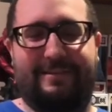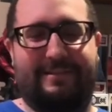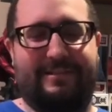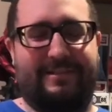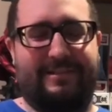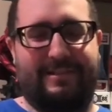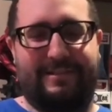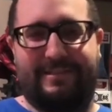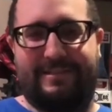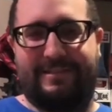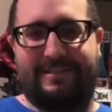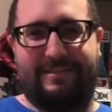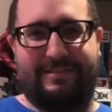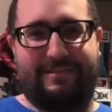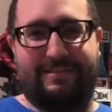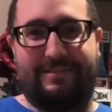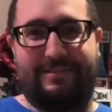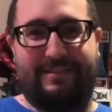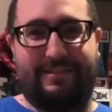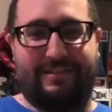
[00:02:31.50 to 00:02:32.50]

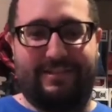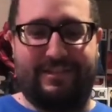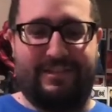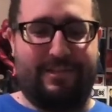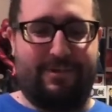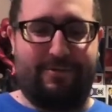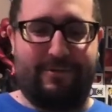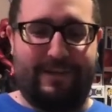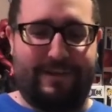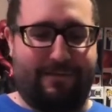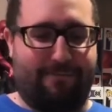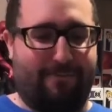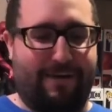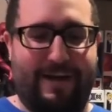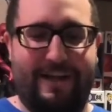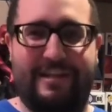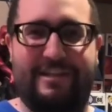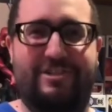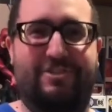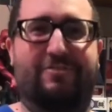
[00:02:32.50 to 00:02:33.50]
Jesus, Sony,
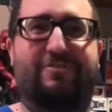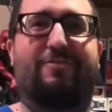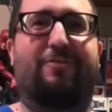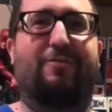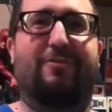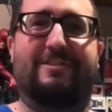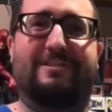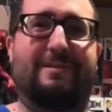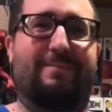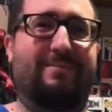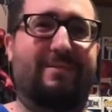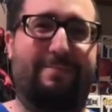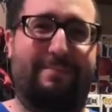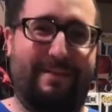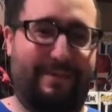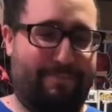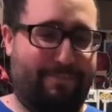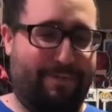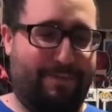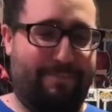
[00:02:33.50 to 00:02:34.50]
why did you force them
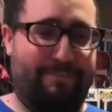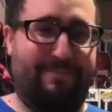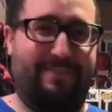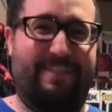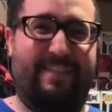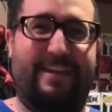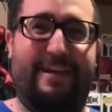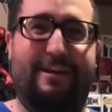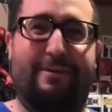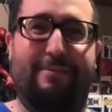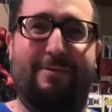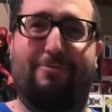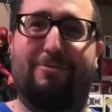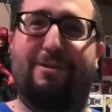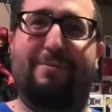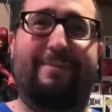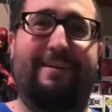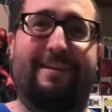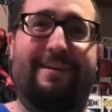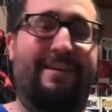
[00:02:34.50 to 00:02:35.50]
to put Venom? It would
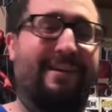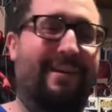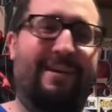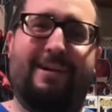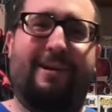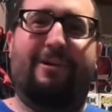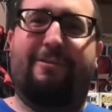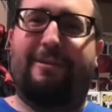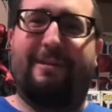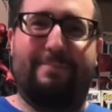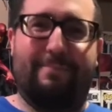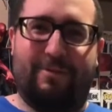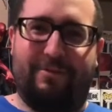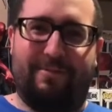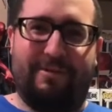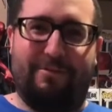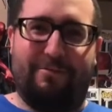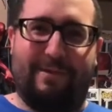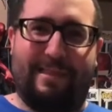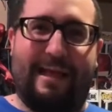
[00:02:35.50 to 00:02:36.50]
have been a great
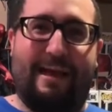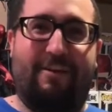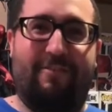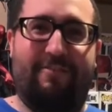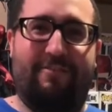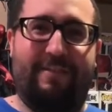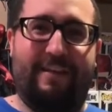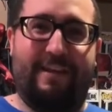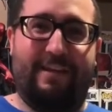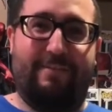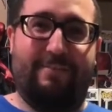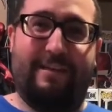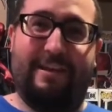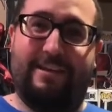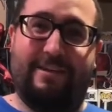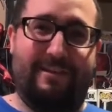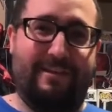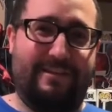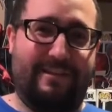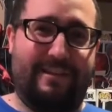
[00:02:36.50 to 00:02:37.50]
movie without Venom. They
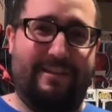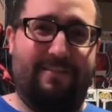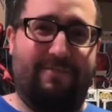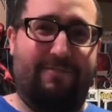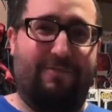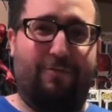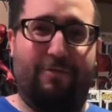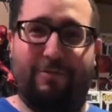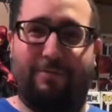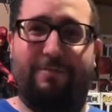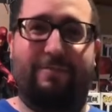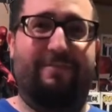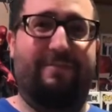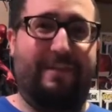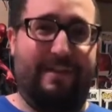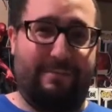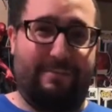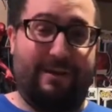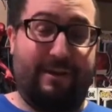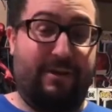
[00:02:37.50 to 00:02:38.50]
could have done the 4th with
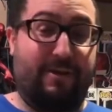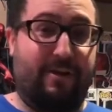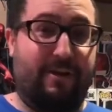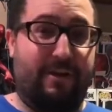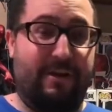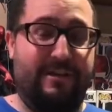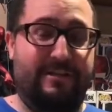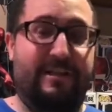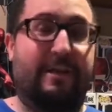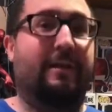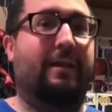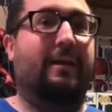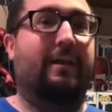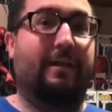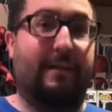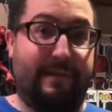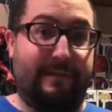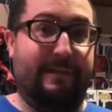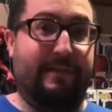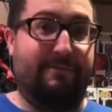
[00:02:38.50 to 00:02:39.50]
Venom and Carnage,
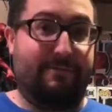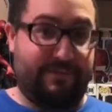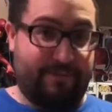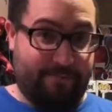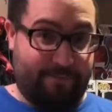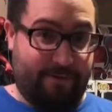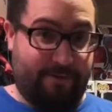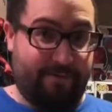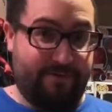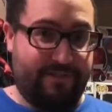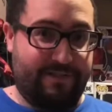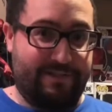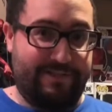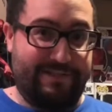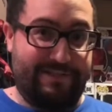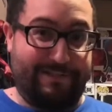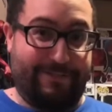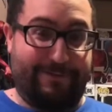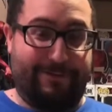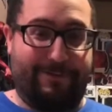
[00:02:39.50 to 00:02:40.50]
like they were supposed to
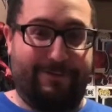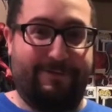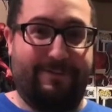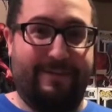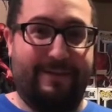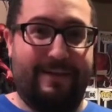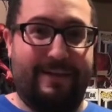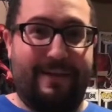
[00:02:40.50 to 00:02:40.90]
do.